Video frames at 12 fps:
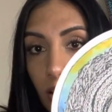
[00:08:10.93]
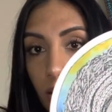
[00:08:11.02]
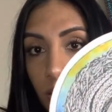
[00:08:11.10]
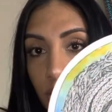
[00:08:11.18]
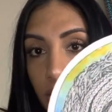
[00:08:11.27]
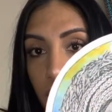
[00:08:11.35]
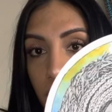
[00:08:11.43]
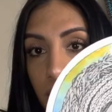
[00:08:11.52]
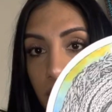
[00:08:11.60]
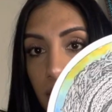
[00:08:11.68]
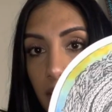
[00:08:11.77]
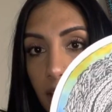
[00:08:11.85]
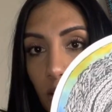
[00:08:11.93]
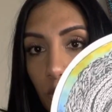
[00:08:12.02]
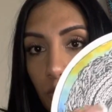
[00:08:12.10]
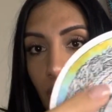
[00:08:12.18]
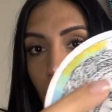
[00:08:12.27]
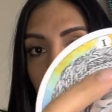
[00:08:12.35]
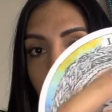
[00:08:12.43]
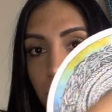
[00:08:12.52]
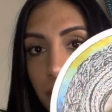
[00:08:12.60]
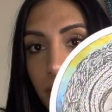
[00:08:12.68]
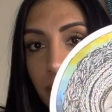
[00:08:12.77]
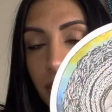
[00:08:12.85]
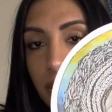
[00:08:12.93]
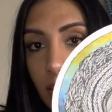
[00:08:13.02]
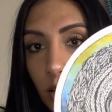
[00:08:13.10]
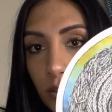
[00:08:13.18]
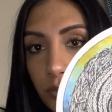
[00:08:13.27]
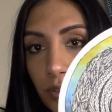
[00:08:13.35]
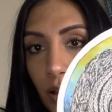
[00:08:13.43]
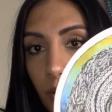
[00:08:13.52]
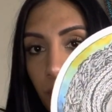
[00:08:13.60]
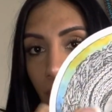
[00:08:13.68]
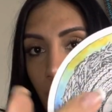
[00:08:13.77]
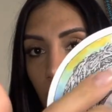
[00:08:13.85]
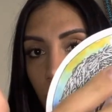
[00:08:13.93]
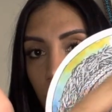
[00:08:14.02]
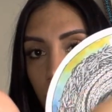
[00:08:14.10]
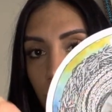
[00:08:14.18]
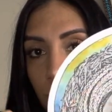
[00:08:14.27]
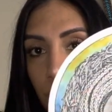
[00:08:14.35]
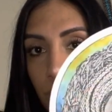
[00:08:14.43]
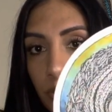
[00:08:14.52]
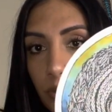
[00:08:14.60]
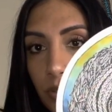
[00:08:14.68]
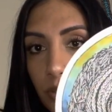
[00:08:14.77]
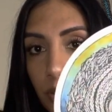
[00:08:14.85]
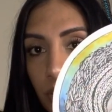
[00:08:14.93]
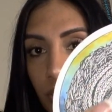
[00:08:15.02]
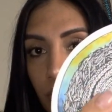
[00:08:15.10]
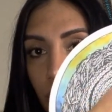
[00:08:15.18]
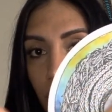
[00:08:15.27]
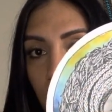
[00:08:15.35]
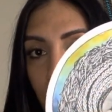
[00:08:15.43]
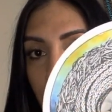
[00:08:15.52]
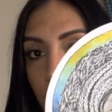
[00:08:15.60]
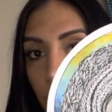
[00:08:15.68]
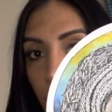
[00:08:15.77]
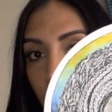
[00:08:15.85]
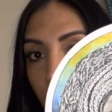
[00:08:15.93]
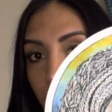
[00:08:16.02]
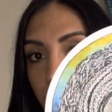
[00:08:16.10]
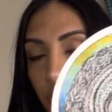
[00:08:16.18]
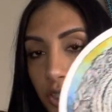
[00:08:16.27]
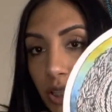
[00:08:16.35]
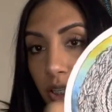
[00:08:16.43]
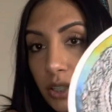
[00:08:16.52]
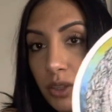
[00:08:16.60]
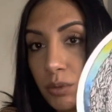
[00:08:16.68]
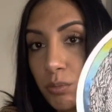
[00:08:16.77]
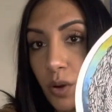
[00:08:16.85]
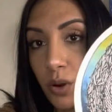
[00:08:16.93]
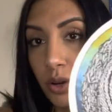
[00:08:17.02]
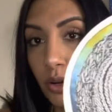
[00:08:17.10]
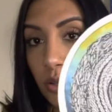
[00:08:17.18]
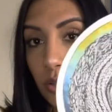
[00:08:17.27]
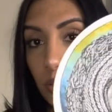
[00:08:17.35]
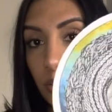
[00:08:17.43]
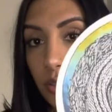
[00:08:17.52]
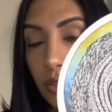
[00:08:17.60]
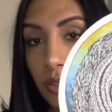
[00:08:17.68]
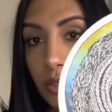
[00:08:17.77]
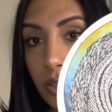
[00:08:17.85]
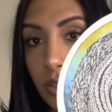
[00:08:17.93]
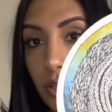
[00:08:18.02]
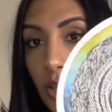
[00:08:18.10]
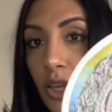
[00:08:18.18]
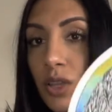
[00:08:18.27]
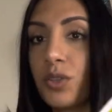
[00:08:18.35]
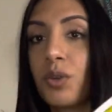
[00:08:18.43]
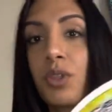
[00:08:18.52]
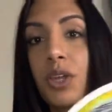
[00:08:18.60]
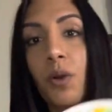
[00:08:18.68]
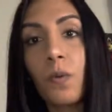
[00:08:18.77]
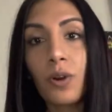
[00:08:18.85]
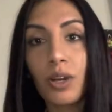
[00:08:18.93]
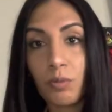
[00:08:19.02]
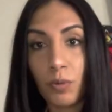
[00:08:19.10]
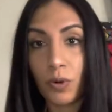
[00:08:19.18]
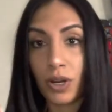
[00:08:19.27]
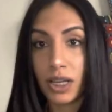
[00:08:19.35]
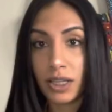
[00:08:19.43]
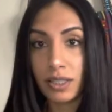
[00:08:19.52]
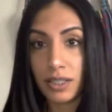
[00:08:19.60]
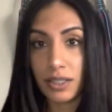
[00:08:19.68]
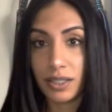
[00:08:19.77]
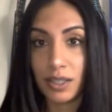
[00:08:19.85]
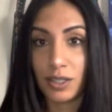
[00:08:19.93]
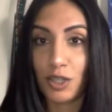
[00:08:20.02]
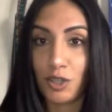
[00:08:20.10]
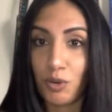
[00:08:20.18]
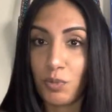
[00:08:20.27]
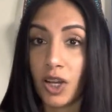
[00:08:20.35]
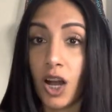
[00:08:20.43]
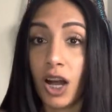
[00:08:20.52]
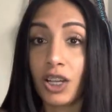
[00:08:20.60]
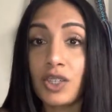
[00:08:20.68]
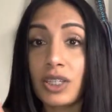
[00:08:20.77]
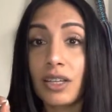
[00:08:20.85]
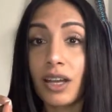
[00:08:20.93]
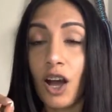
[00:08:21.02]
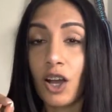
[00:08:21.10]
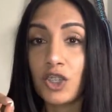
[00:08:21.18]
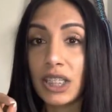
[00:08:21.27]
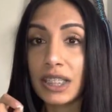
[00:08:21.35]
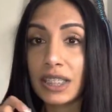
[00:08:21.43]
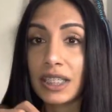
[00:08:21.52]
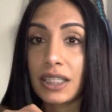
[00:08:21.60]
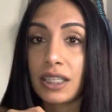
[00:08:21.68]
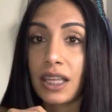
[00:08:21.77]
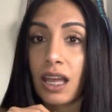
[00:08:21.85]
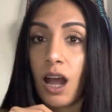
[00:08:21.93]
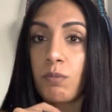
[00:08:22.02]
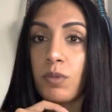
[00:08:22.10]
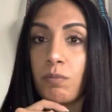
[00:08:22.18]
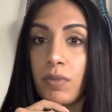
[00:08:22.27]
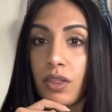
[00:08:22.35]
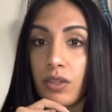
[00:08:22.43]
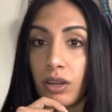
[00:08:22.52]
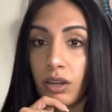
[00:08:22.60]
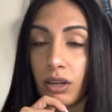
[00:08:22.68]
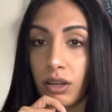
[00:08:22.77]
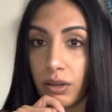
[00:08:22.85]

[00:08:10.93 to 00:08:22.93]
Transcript: Look at the snake wrapping itself around this new energy. Look at the pearl. So the Ouroboros, the sea serpent consciousness, is saying, I'm the mother.